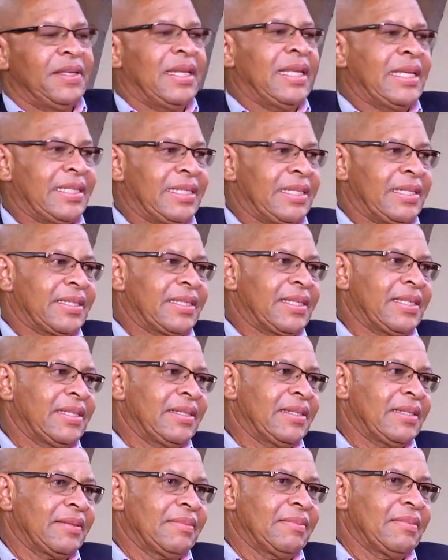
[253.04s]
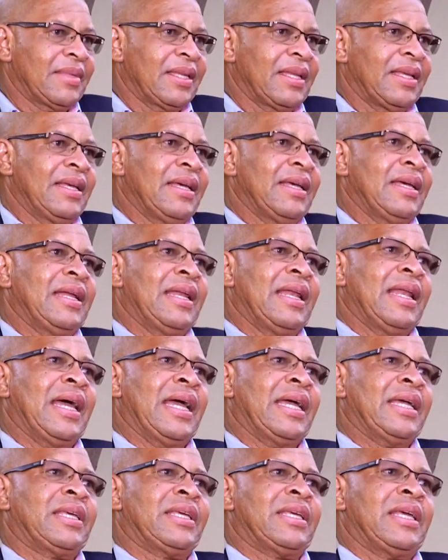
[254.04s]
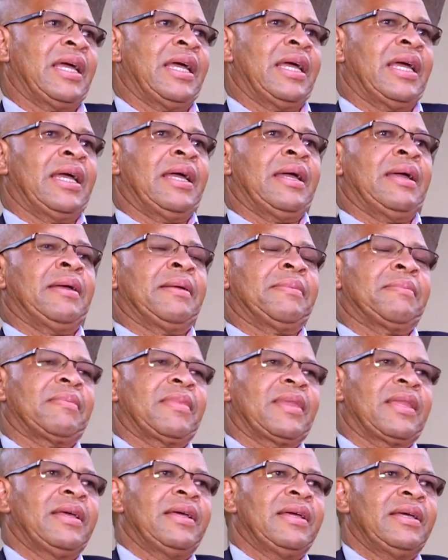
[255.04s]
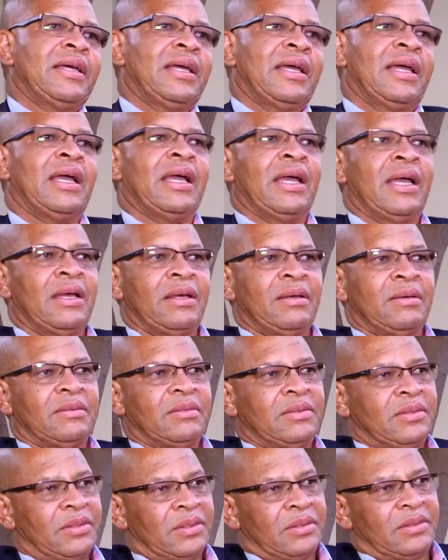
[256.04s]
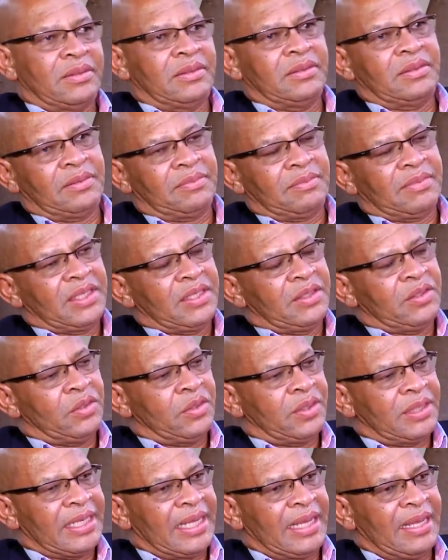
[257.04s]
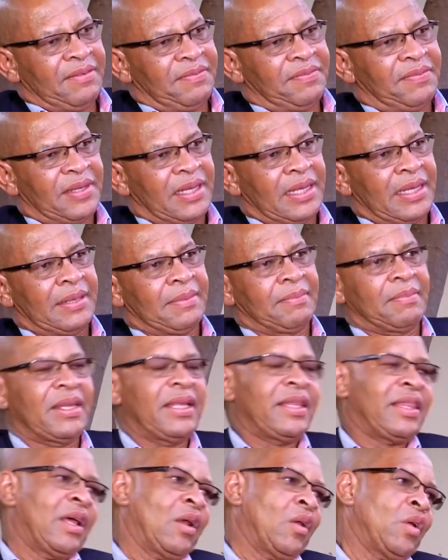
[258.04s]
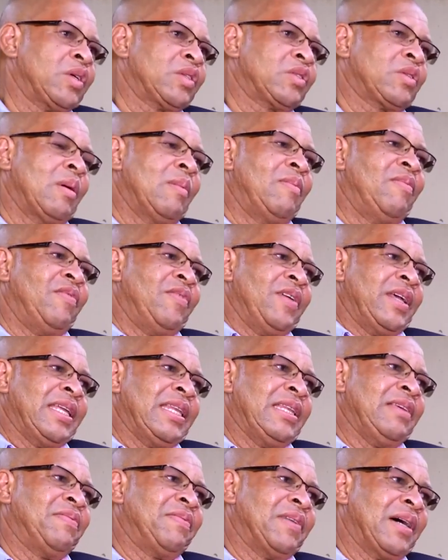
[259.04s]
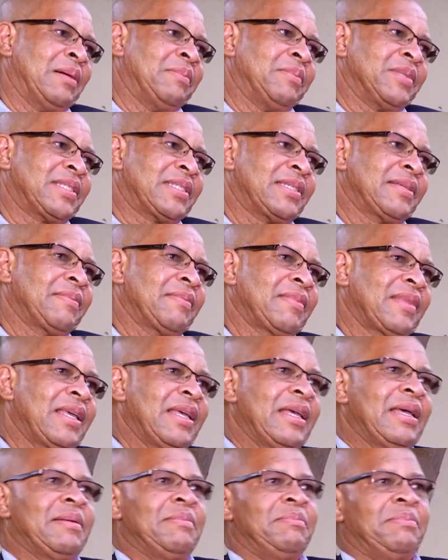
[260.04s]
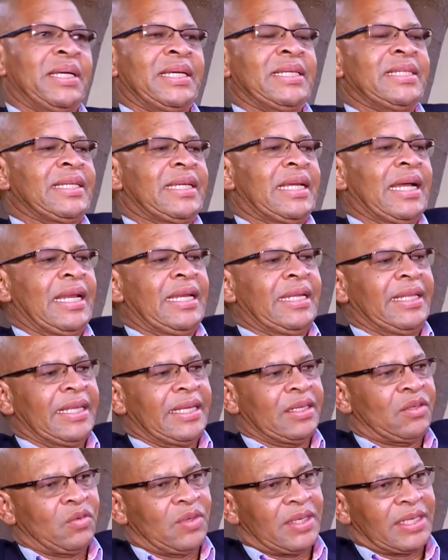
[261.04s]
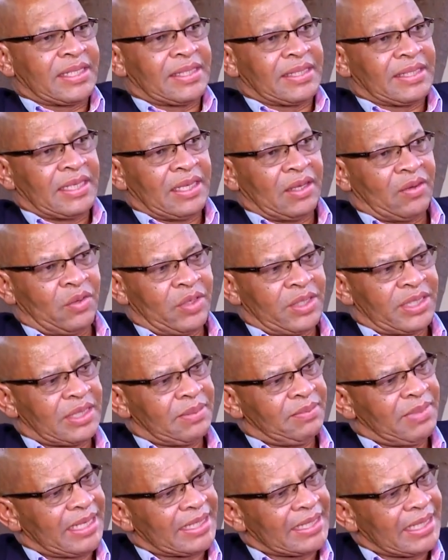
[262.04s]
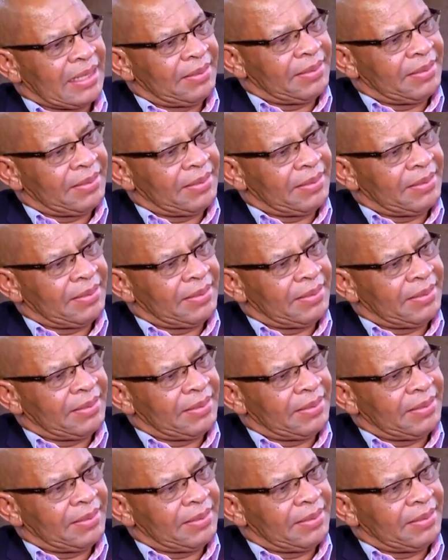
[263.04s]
uh villages. Mm. Like uh, uh, you, you, would have the Loskop Valley farms. Mm. Basically, that was uh, Koshima